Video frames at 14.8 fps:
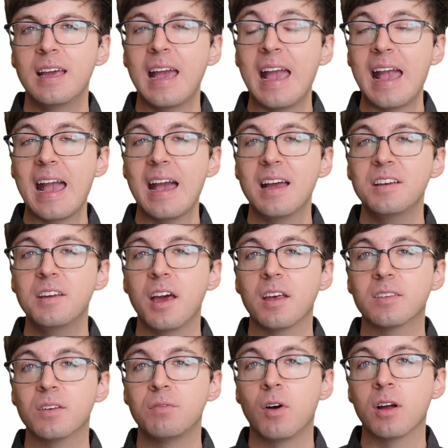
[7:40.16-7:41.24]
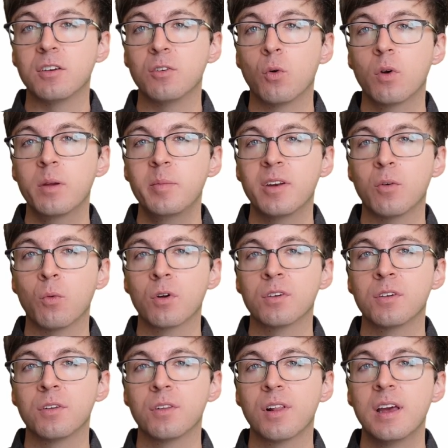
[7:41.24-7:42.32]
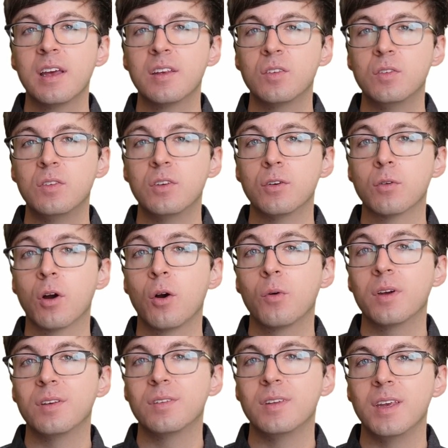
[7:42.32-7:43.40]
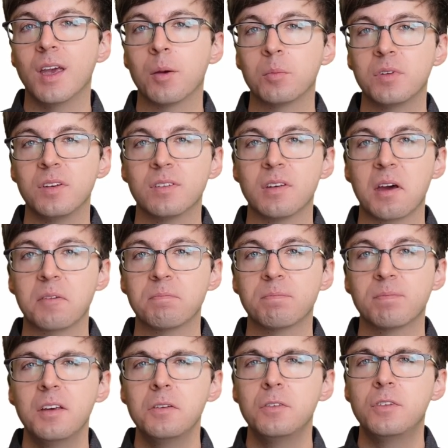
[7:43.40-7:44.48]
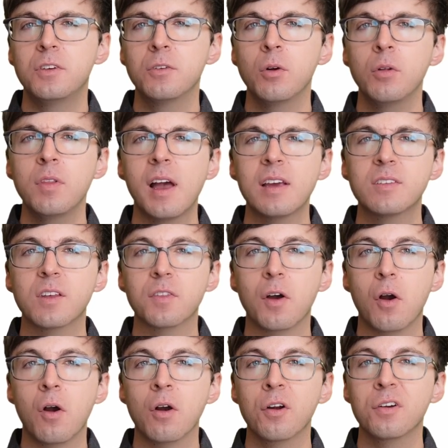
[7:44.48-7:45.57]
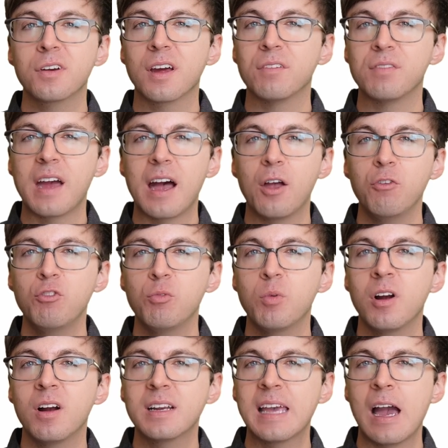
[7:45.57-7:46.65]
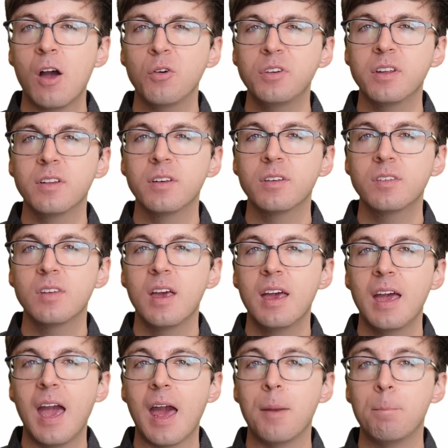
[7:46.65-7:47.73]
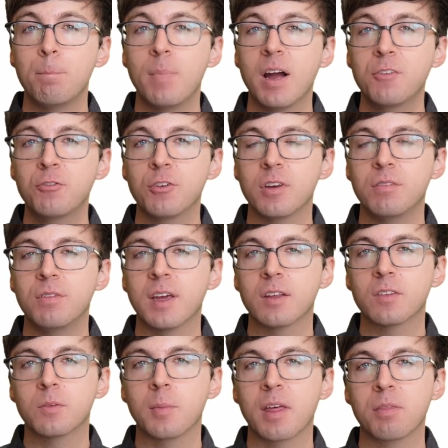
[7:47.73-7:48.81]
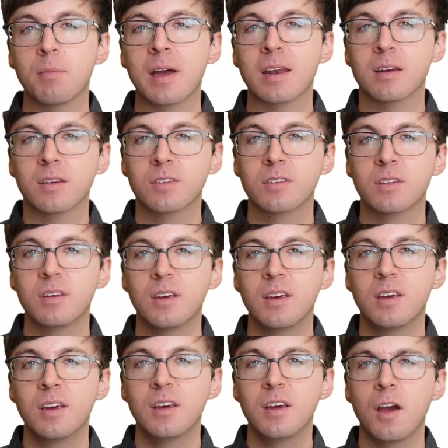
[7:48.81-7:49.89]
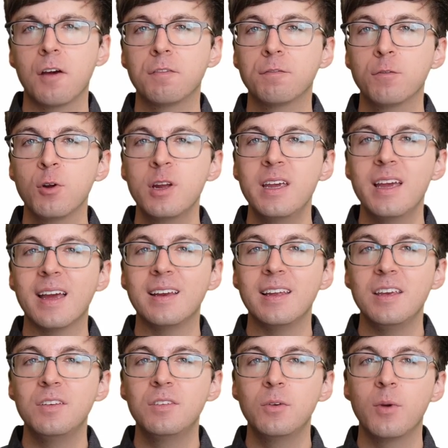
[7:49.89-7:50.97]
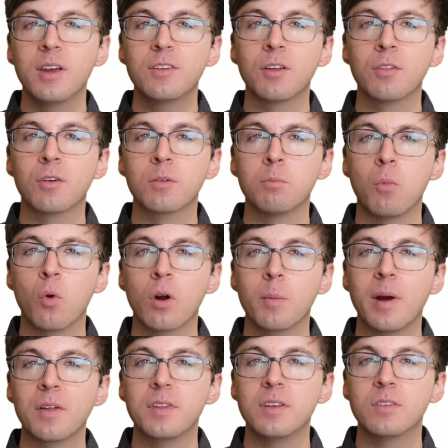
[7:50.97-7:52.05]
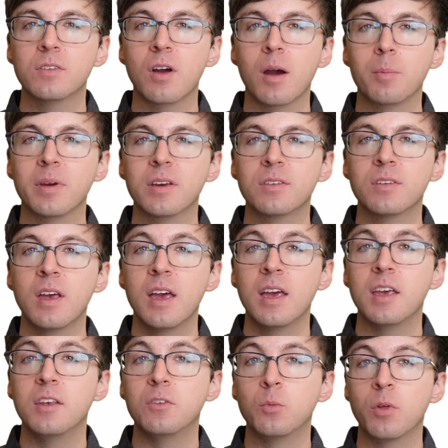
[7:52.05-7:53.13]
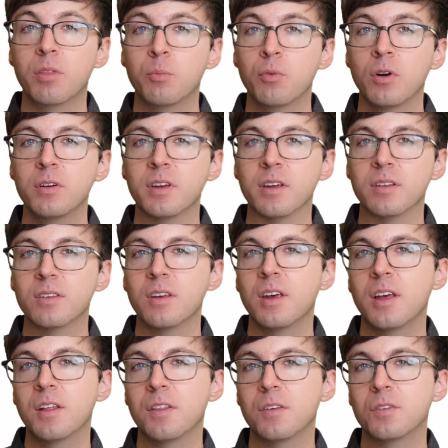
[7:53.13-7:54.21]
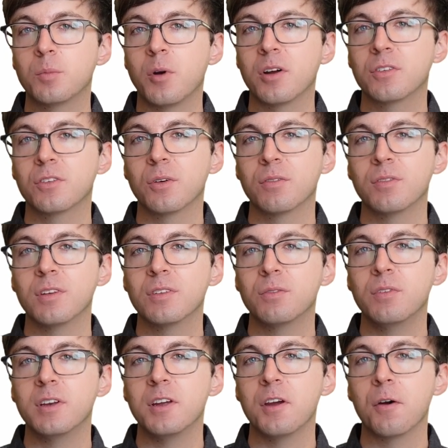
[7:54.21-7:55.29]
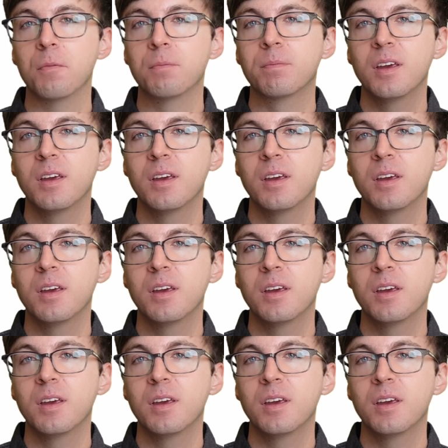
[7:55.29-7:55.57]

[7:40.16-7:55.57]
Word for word: and as a von Neumann ordinal, 0 is the empty set. 0 lies at the heart of algebra, calculus, and much advanced mathematics. A free and easy way to learn more about these topics is with Brilliant, the sponsor of this video.